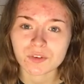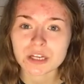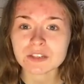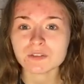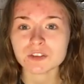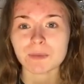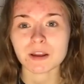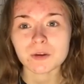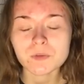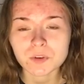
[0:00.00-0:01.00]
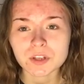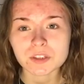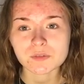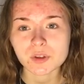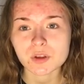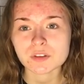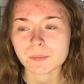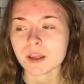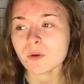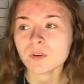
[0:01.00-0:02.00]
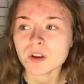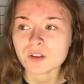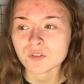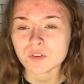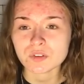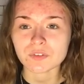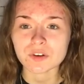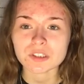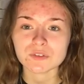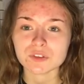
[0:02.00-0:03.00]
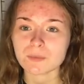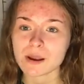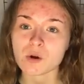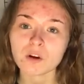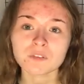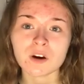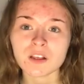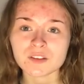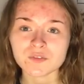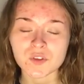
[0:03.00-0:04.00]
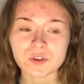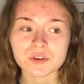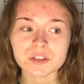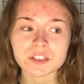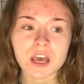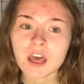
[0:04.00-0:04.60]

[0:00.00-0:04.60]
different to my youth leader's views, and my youth leader's views are very different to my godfather's views.